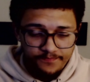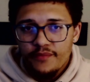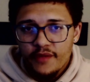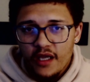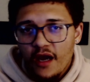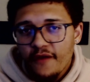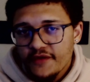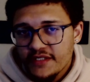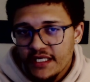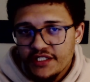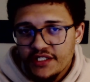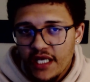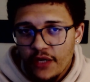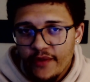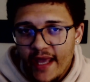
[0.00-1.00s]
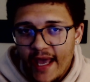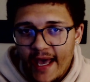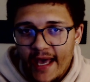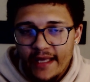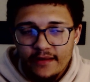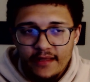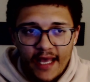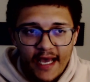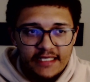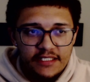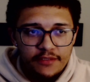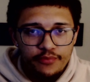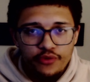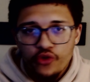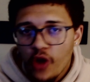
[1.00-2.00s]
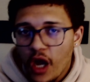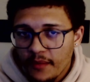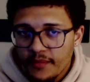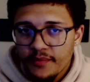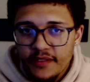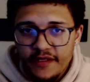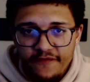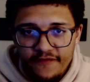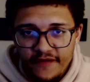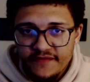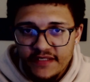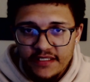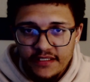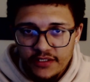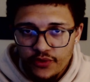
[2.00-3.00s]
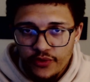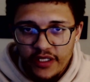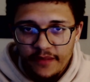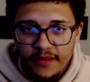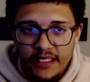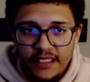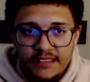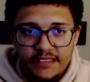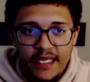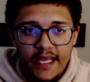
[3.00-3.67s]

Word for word: The conversation that we had lasted probably 15 to 20 minutes,